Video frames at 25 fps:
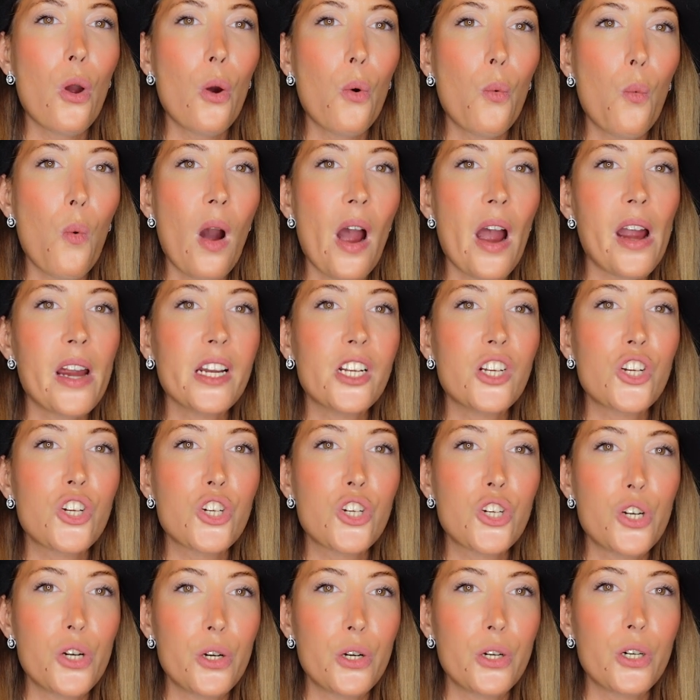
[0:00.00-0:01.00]
a white
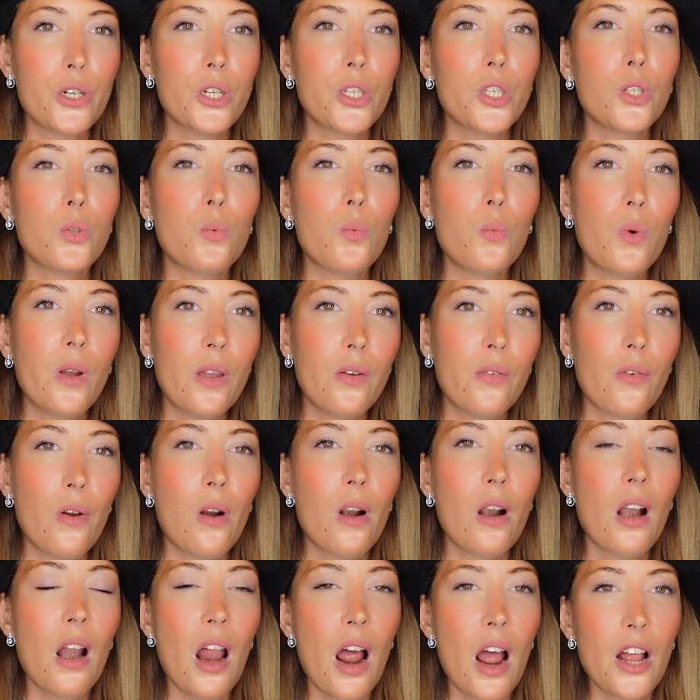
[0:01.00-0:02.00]
shirt with
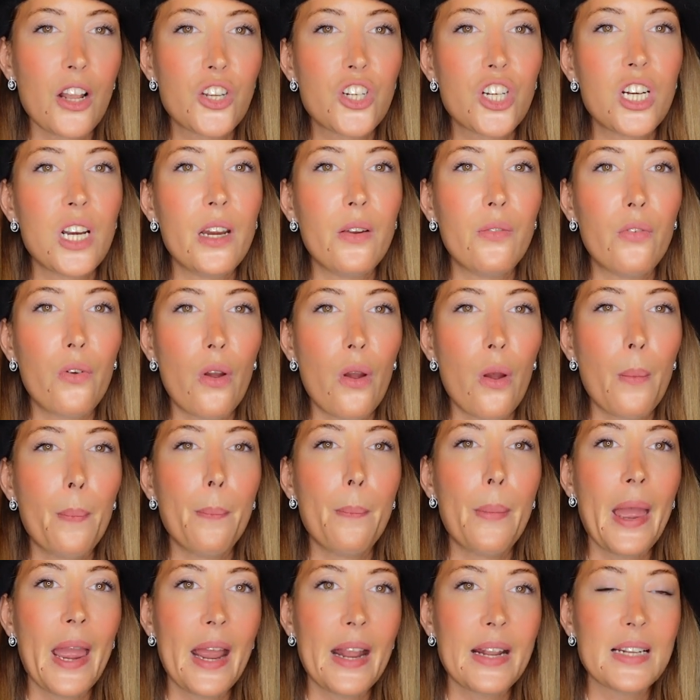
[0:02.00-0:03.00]
a large leather
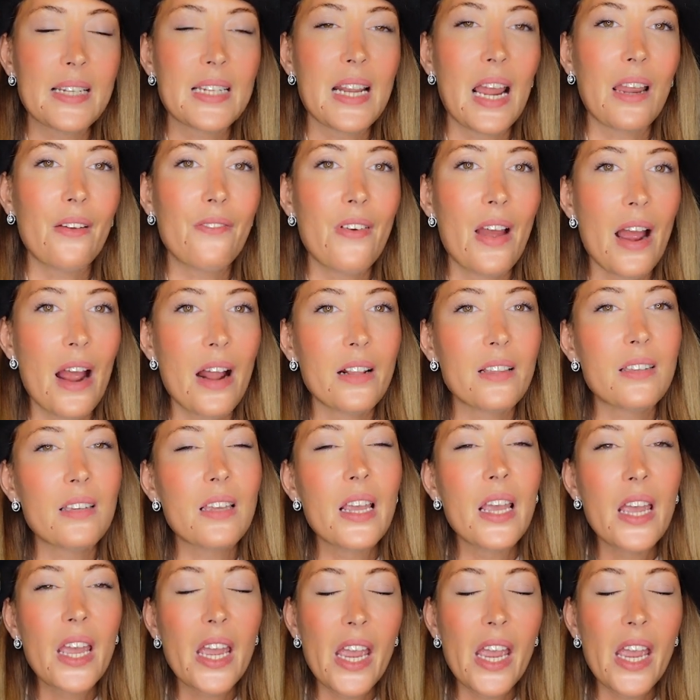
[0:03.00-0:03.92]
pants like that,